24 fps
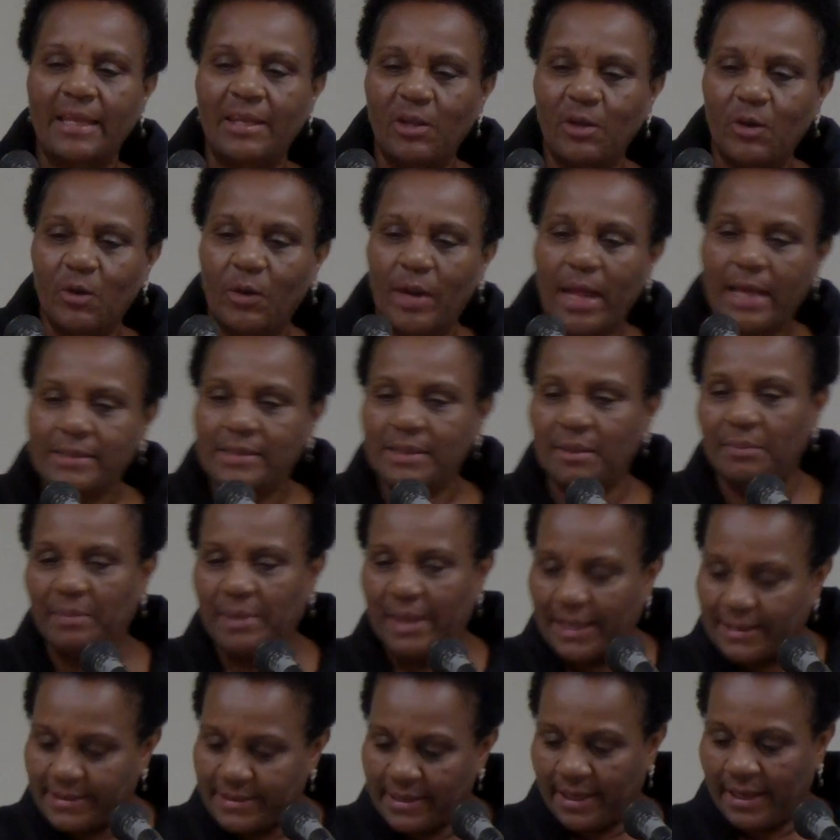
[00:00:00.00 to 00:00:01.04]
And you know, that's a
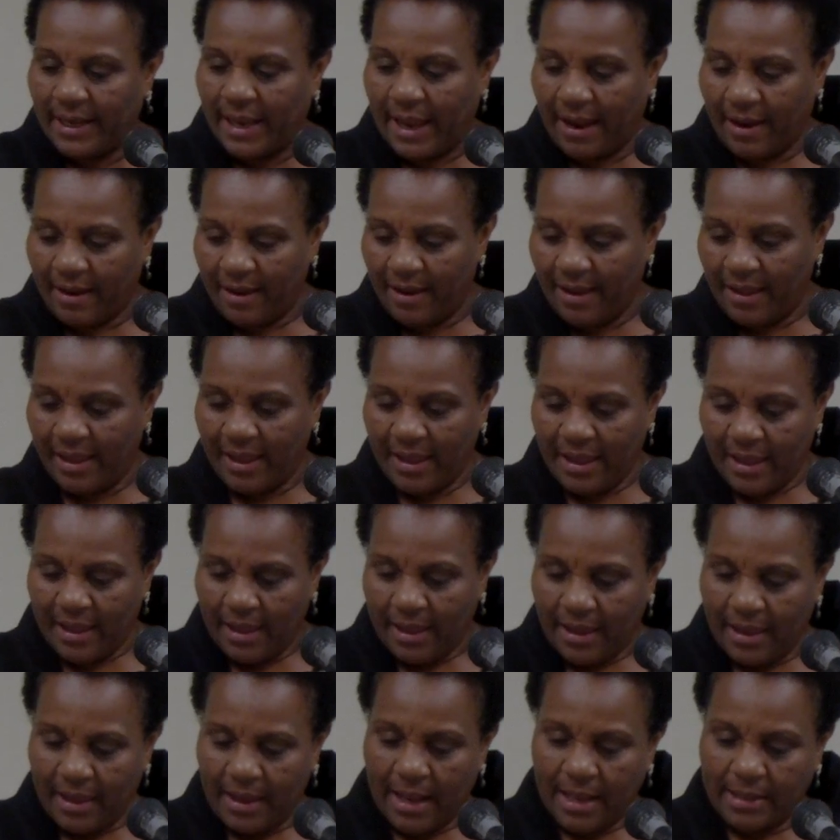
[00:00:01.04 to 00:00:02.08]
blessing there. Amen.
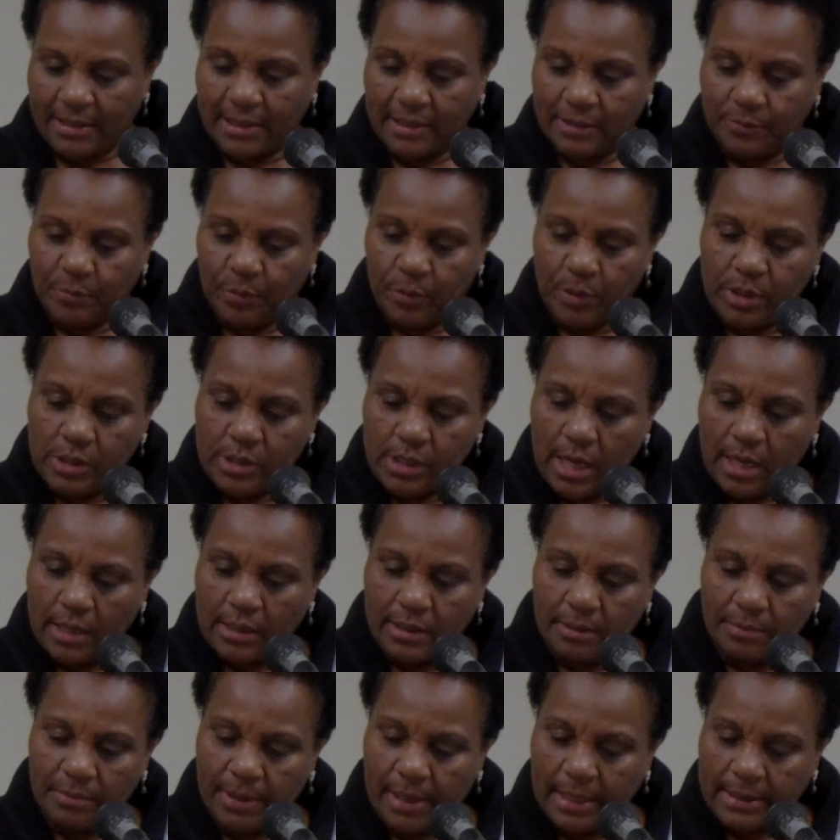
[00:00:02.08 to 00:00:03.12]
And I just appreciate
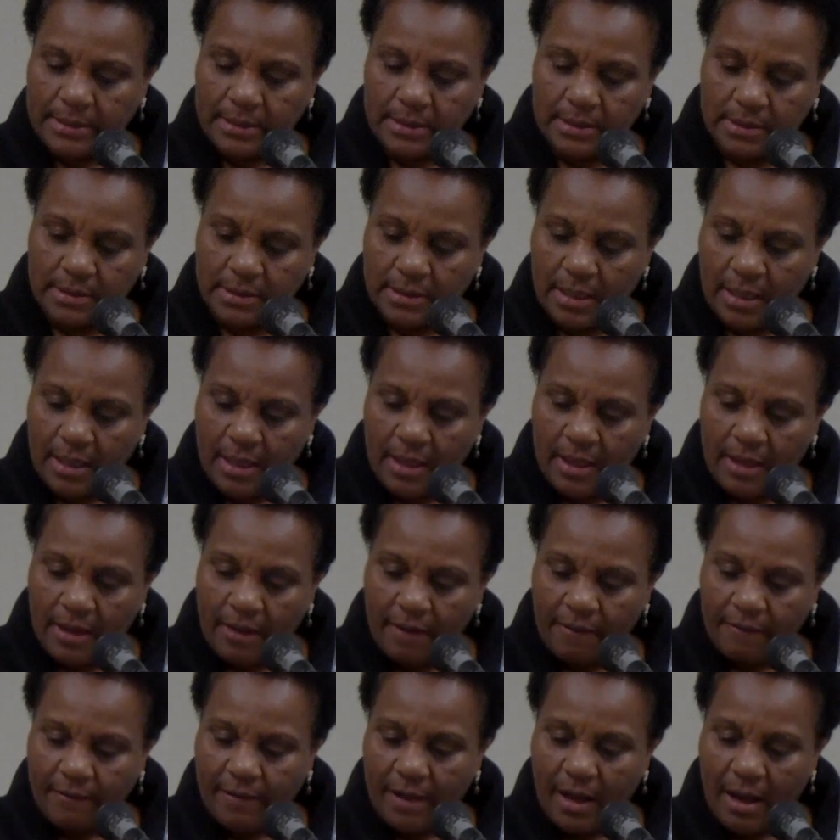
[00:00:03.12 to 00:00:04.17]
the blessings
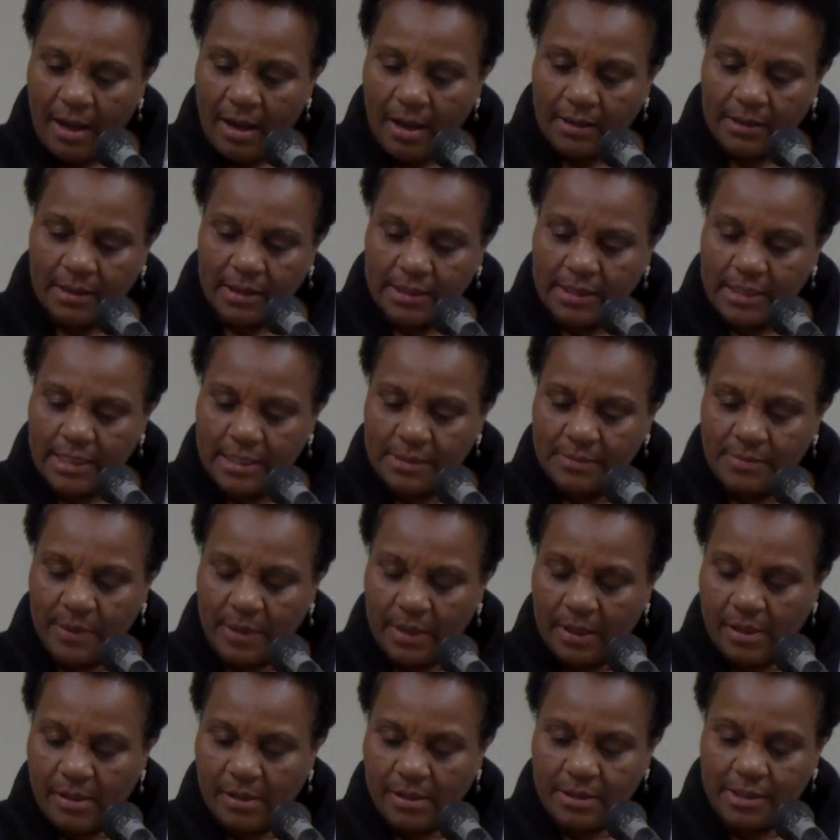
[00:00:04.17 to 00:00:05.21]
of God because he's
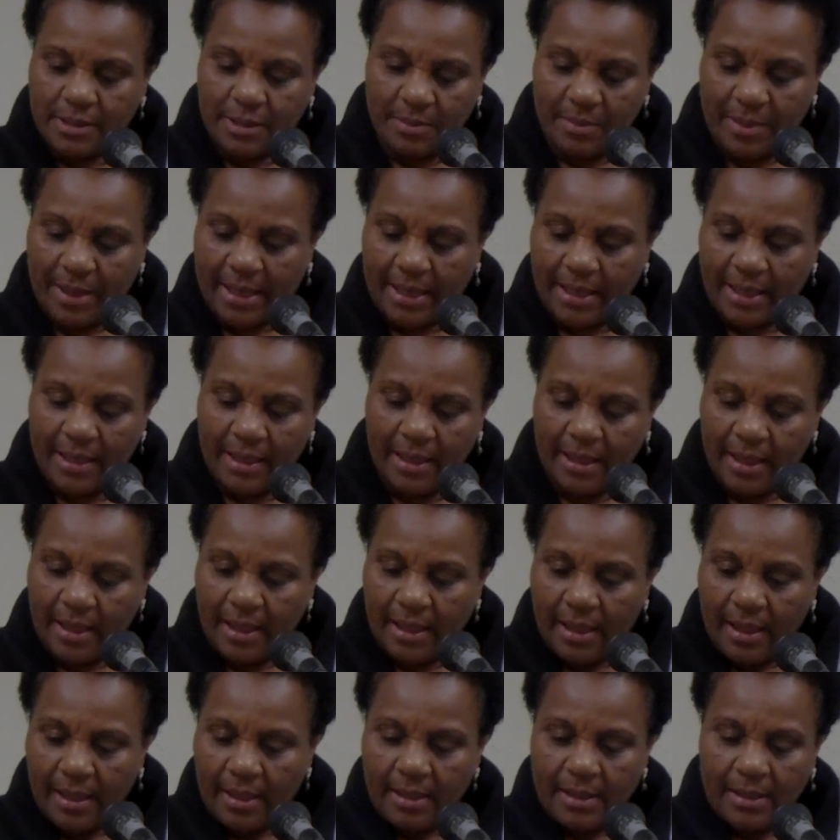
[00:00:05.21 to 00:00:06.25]
been good to me. Yeah.